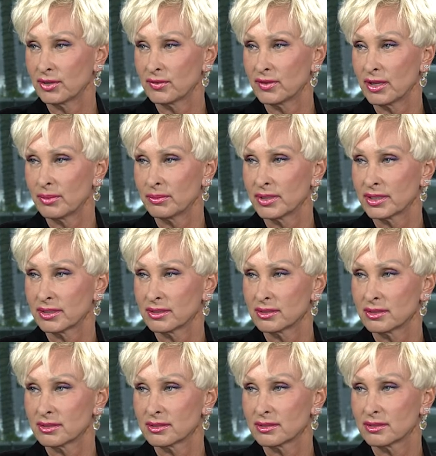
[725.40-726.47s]
of them
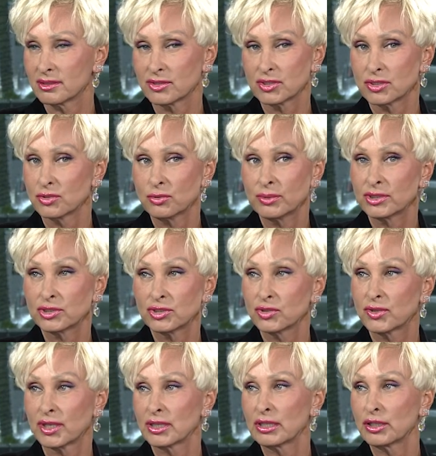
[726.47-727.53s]
because there's so much you
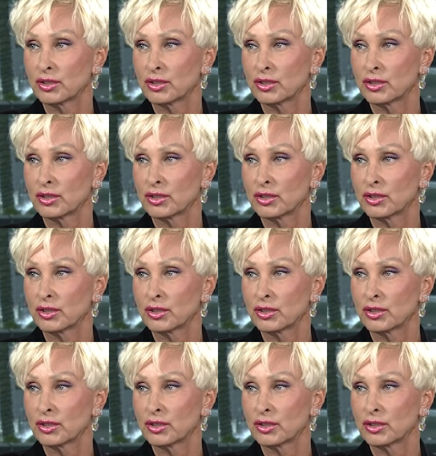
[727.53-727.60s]
can